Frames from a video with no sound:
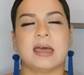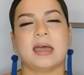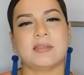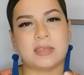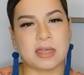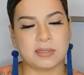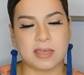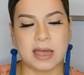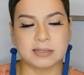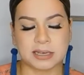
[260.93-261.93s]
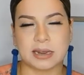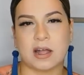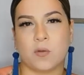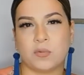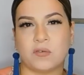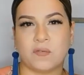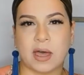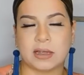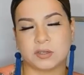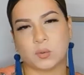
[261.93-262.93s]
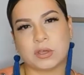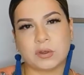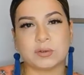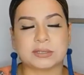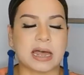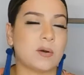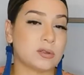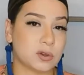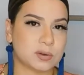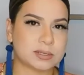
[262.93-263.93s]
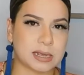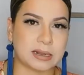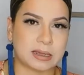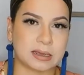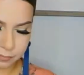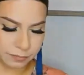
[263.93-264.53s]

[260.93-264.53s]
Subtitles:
And then that's gonna help you find what your style and your aesthetic is.